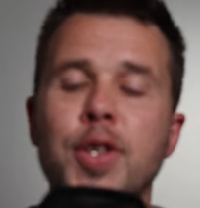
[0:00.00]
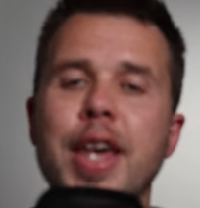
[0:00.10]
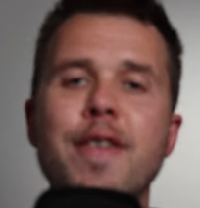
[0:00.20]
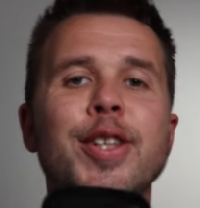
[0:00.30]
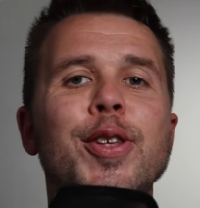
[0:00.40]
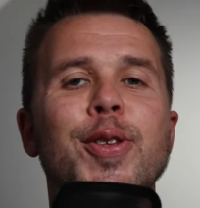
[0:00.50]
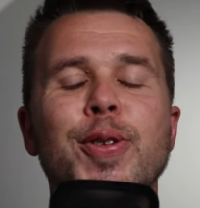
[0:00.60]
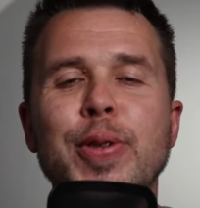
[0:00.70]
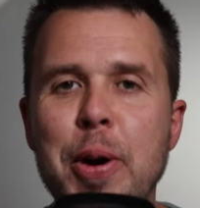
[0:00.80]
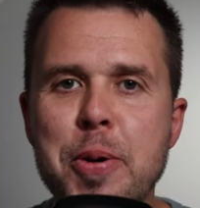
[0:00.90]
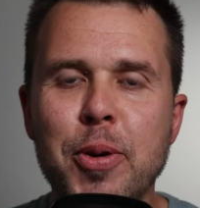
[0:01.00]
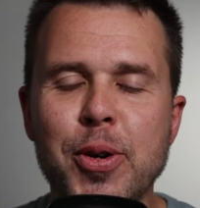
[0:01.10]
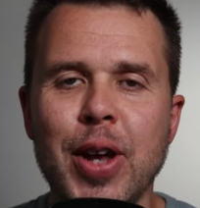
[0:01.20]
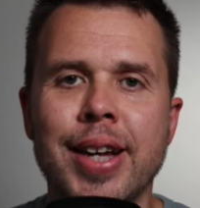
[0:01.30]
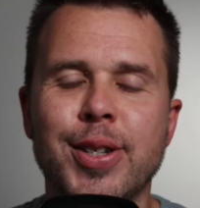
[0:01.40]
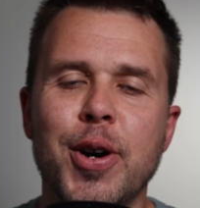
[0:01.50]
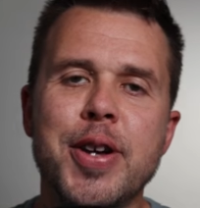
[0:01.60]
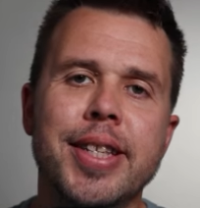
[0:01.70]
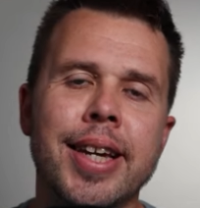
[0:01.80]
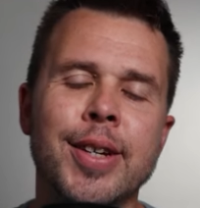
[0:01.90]
So there is so much
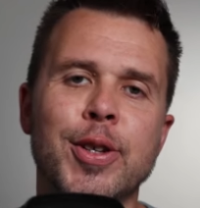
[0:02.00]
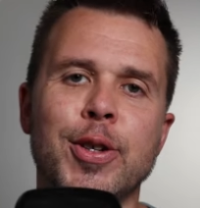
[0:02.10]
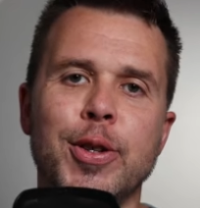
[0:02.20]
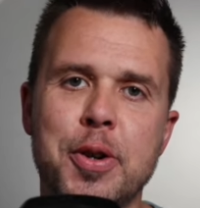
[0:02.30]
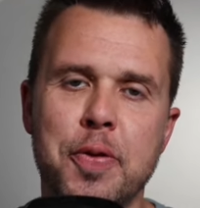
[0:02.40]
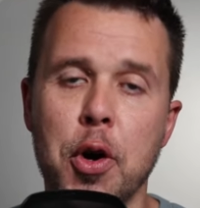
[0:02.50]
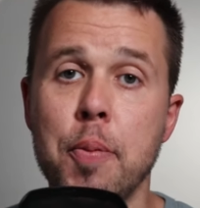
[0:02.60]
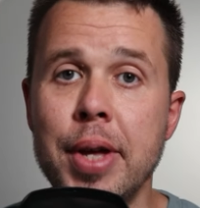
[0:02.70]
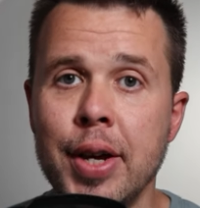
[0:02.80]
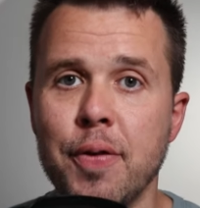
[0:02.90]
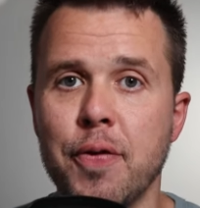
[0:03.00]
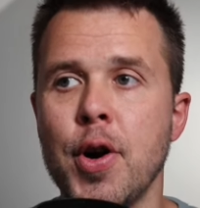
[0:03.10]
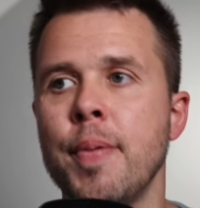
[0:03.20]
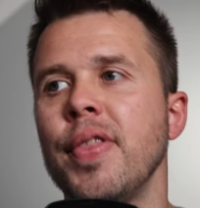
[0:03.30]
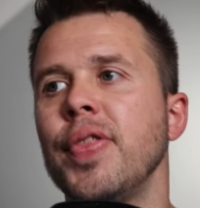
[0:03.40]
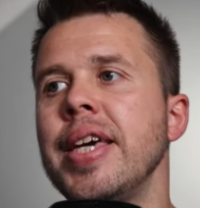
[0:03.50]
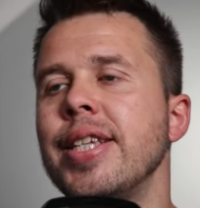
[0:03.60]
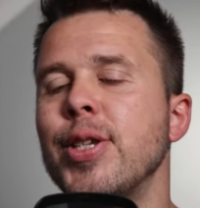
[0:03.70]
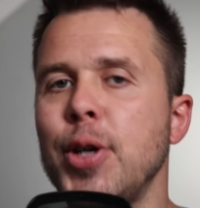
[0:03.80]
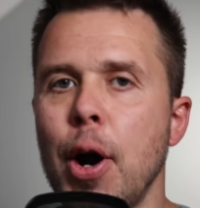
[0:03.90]
exciting stuff coming from the
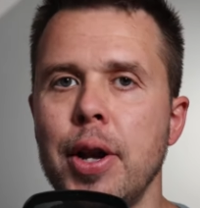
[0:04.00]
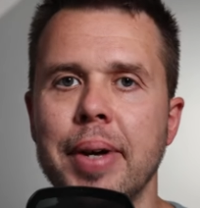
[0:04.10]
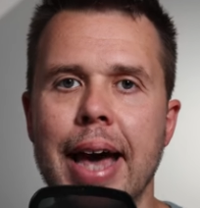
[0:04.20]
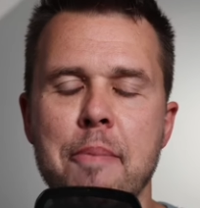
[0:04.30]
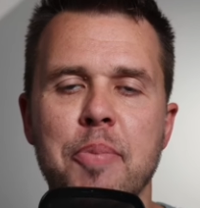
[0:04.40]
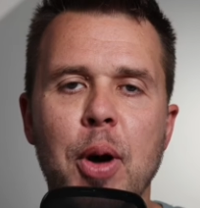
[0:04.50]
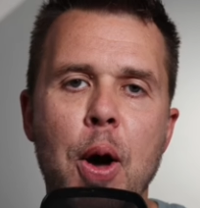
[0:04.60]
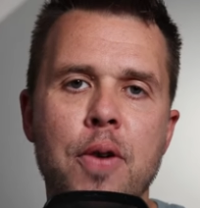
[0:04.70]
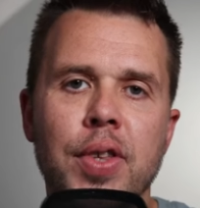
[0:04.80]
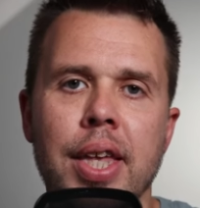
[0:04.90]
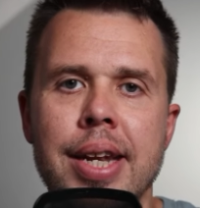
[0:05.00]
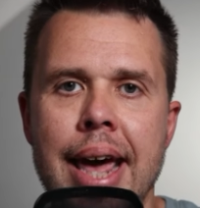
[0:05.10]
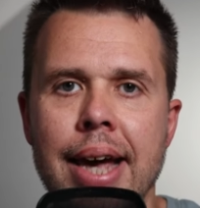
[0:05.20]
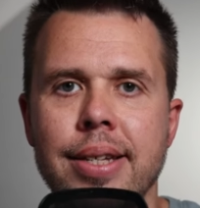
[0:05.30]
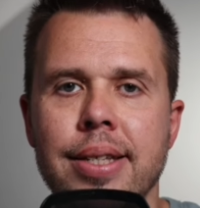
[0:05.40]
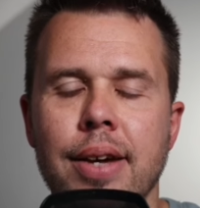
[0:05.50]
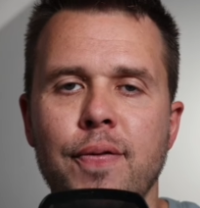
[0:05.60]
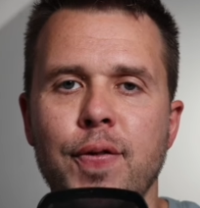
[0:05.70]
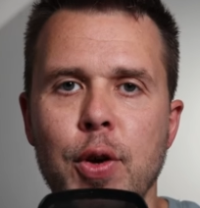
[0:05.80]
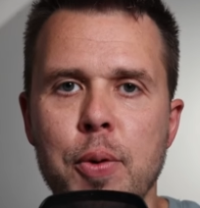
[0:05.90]
Skylum camp over the next
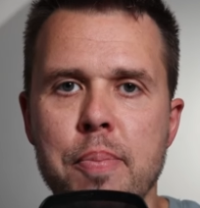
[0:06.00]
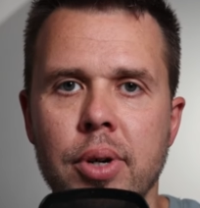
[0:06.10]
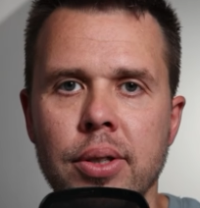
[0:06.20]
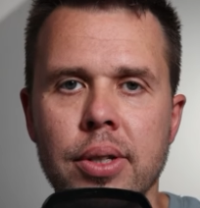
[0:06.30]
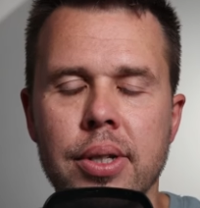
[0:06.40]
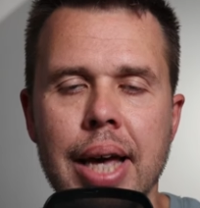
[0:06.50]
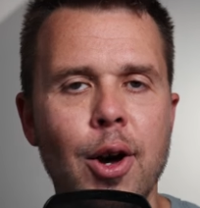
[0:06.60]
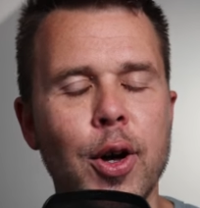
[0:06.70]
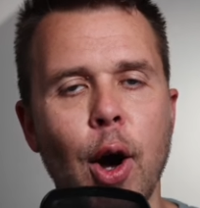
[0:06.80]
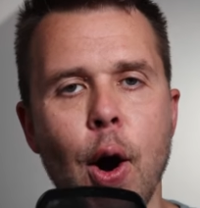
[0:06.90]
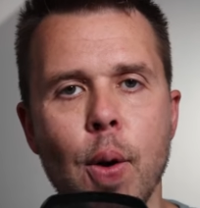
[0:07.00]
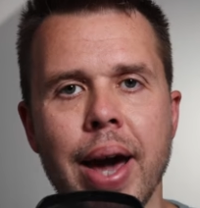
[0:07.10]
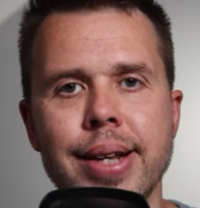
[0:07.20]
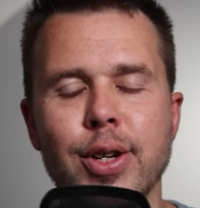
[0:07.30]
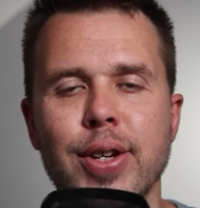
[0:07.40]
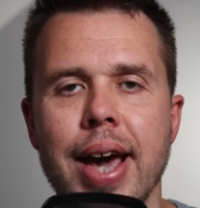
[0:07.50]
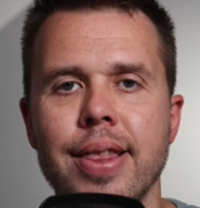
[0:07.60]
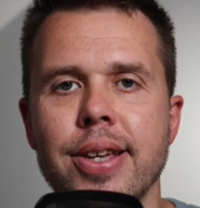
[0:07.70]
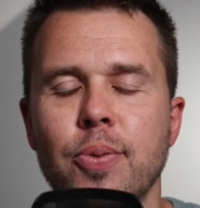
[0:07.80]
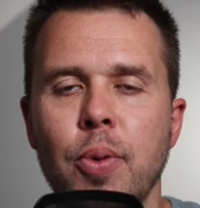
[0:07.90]
few months, and I can't wait to
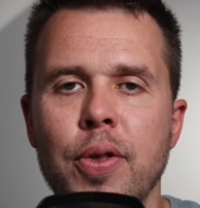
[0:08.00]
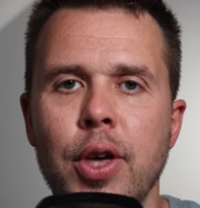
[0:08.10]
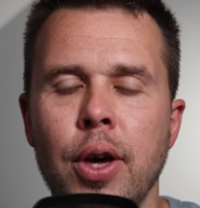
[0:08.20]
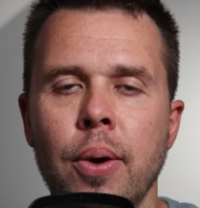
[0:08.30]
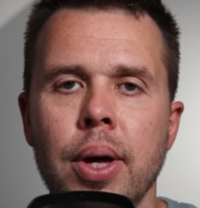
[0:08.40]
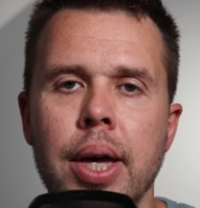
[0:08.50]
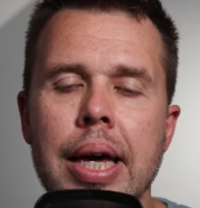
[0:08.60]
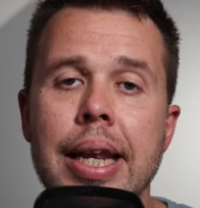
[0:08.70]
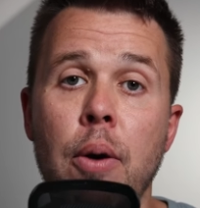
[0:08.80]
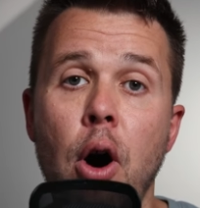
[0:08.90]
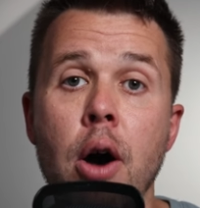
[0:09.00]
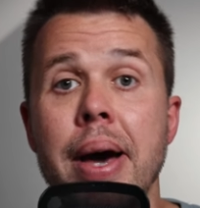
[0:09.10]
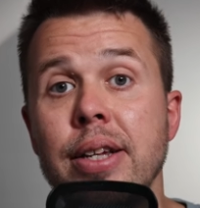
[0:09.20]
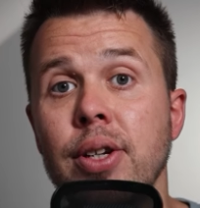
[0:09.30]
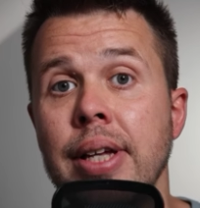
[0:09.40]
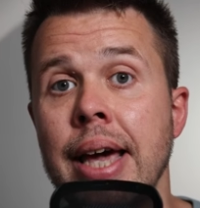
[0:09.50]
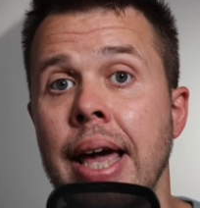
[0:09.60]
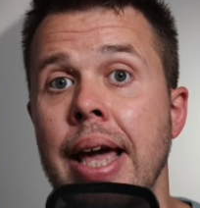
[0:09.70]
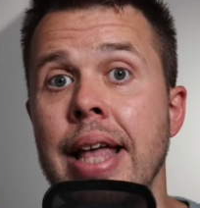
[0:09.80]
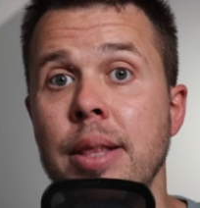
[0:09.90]
share this with you. Now, I'm
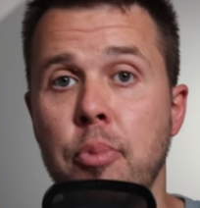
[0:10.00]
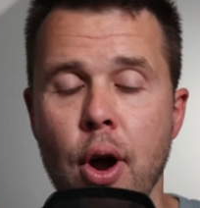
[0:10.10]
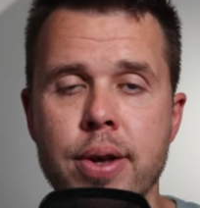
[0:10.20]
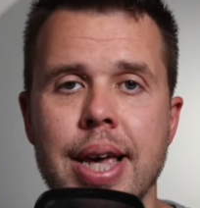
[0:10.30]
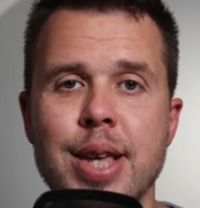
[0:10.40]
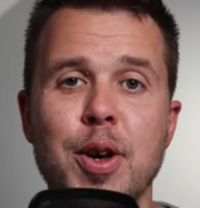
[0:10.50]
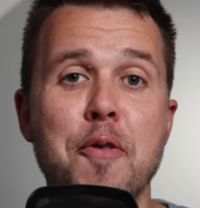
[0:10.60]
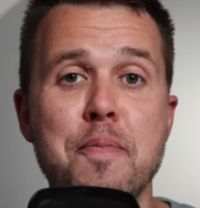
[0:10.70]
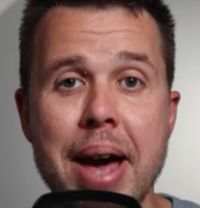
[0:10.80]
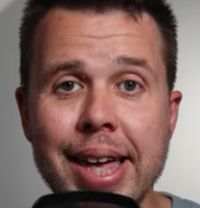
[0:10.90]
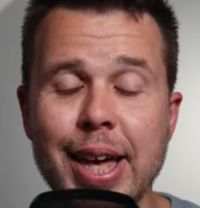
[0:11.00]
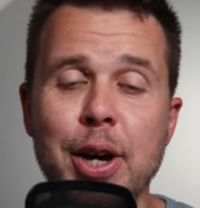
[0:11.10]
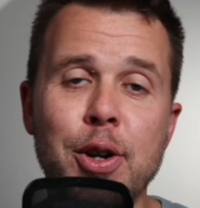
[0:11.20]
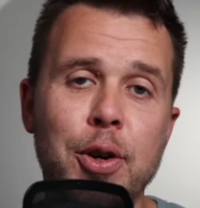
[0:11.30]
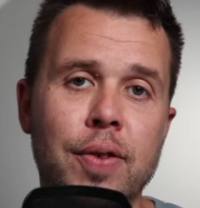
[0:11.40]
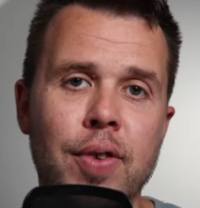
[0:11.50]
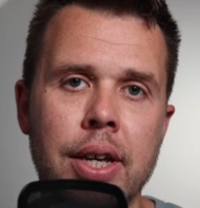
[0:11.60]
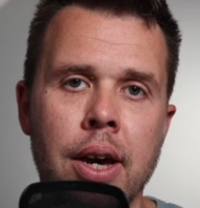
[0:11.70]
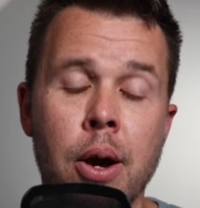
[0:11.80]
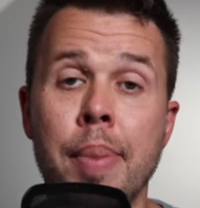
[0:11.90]
actually in the process of making another
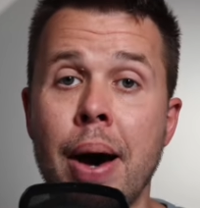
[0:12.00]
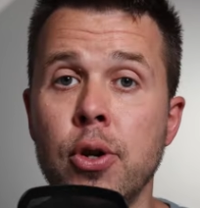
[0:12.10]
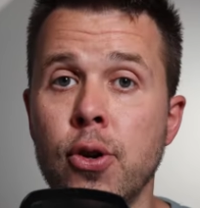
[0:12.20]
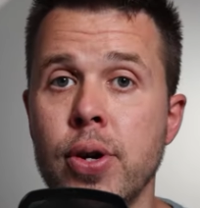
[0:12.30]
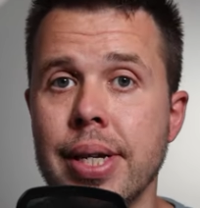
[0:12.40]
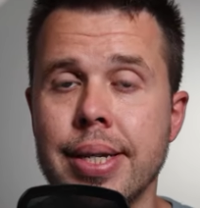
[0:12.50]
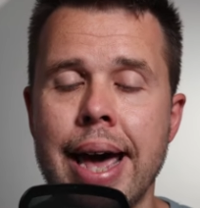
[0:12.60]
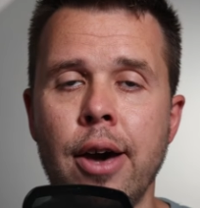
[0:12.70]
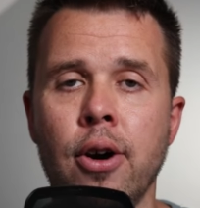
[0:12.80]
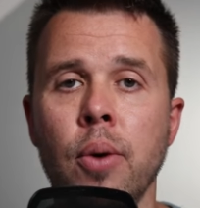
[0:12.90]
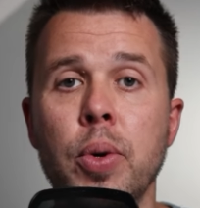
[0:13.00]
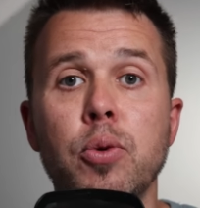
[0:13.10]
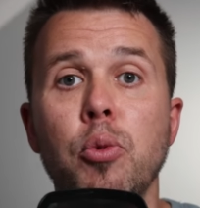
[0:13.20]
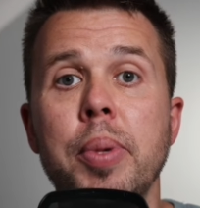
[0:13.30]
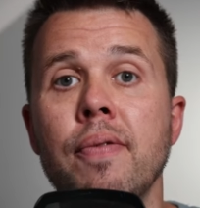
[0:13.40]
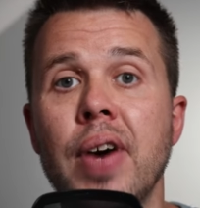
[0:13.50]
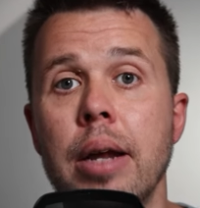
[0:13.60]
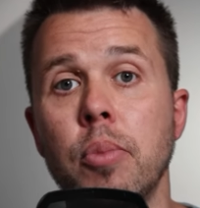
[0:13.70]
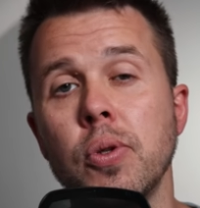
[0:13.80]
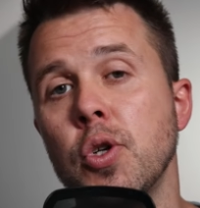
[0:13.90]
video about noiseless AI, which will be
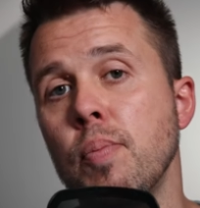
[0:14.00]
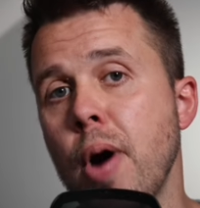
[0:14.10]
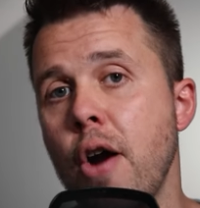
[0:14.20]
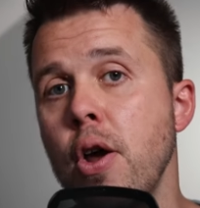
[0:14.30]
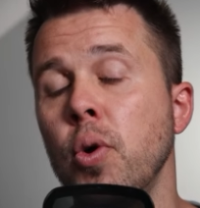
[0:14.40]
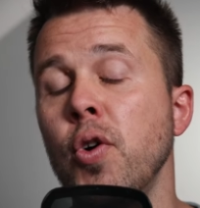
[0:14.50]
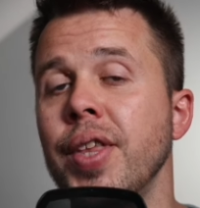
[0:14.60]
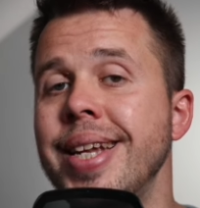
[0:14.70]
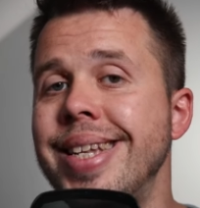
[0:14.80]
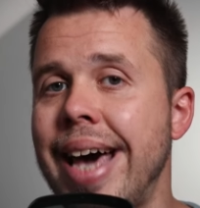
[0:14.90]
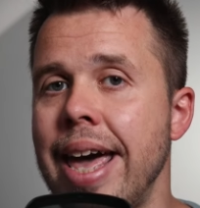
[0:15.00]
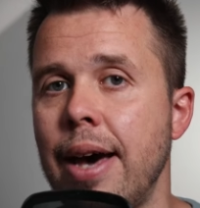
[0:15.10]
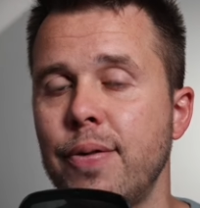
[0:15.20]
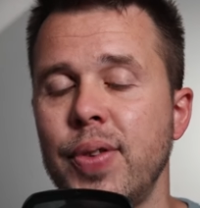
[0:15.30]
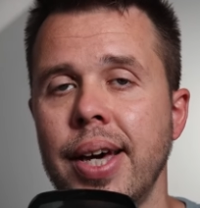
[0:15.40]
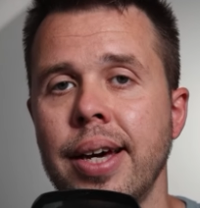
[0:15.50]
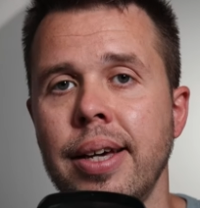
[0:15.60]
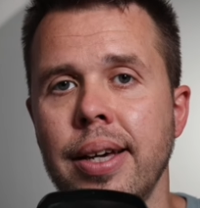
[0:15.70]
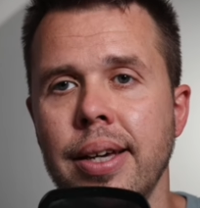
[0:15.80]
available tomorrow or the day after.